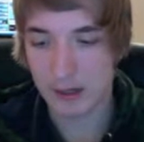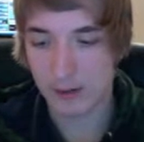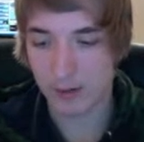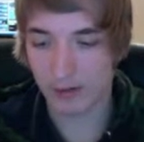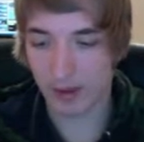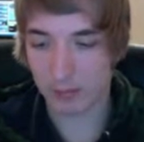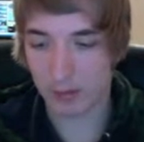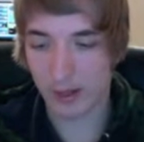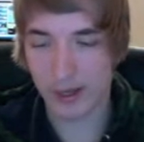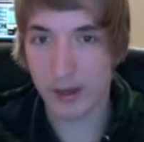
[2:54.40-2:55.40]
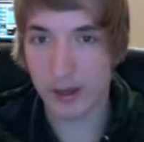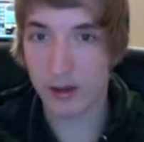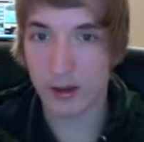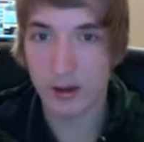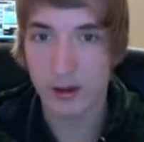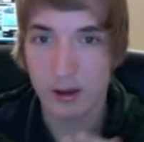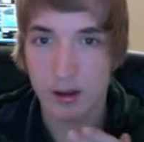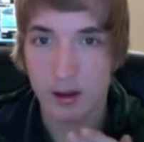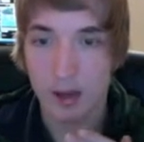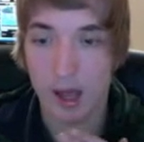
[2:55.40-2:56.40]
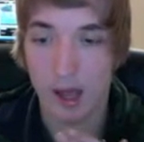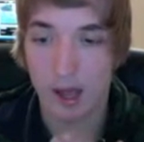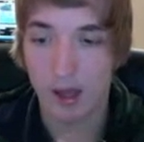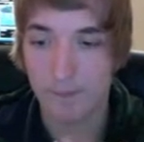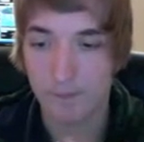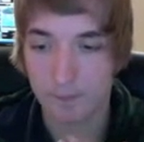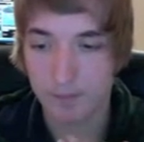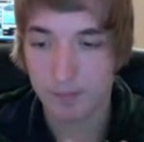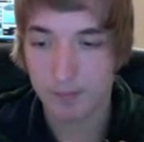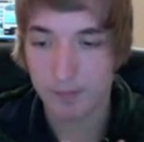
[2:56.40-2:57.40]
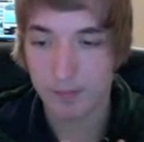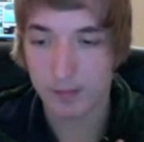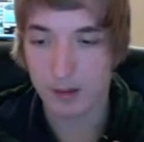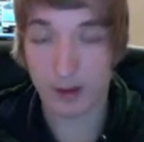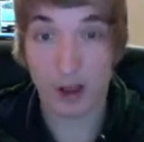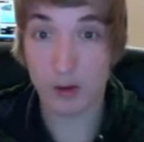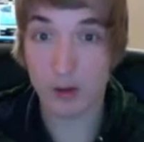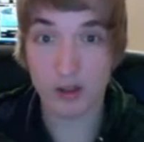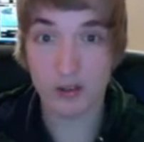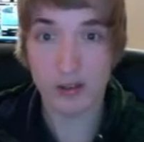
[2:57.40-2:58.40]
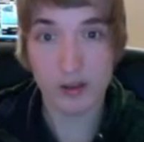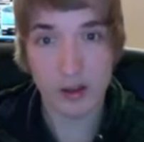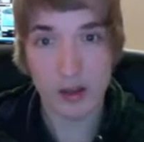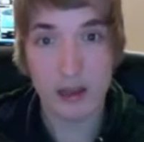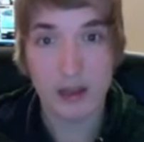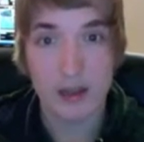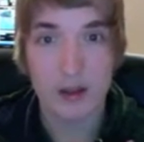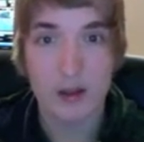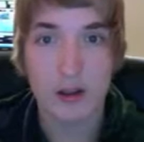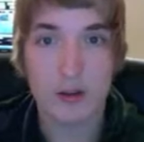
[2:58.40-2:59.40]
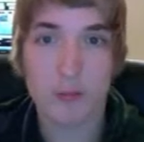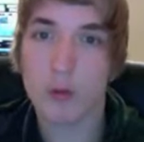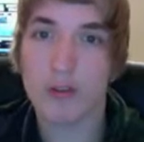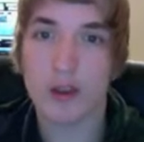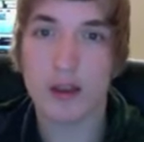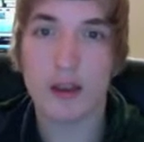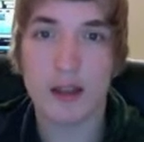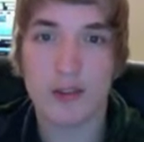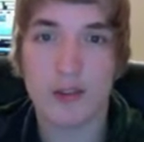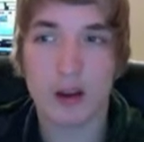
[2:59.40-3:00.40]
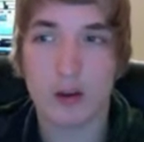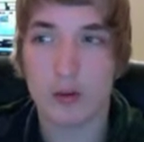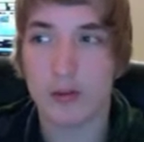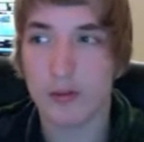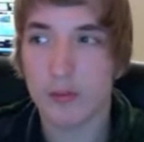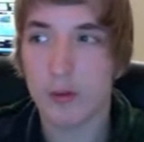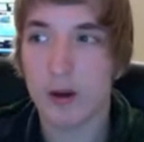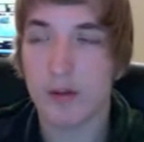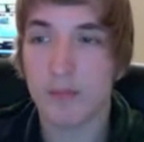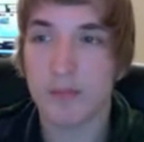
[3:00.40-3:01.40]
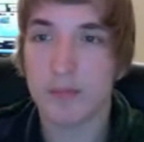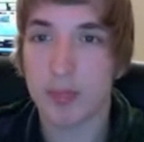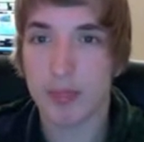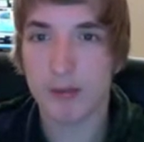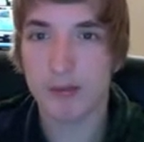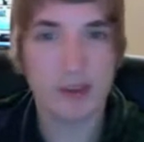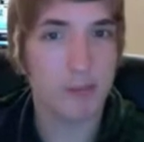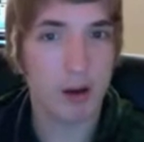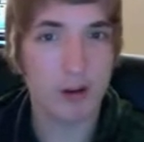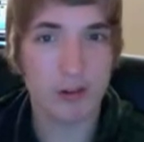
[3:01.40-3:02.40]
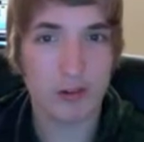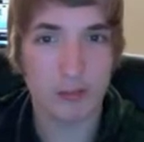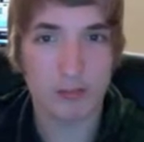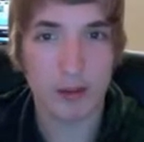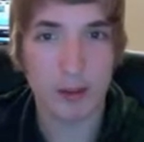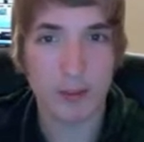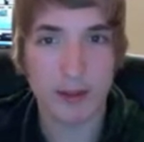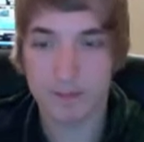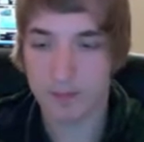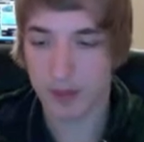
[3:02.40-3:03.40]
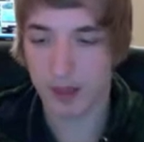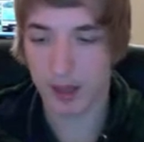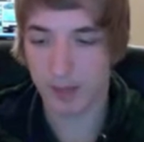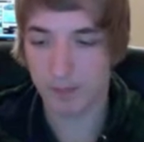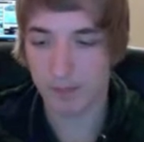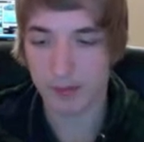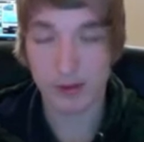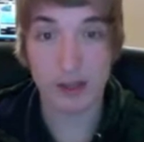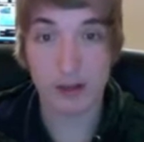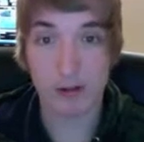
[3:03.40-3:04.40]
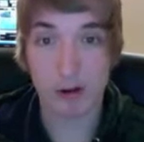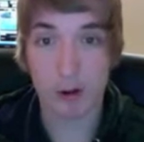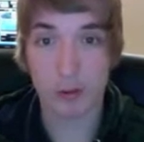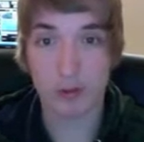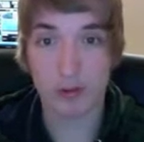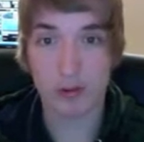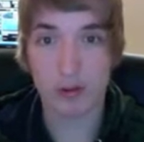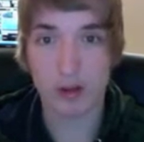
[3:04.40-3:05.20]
for example, like Dark World. What's siding against Dark World? Well, debunks maybe, DD Crows,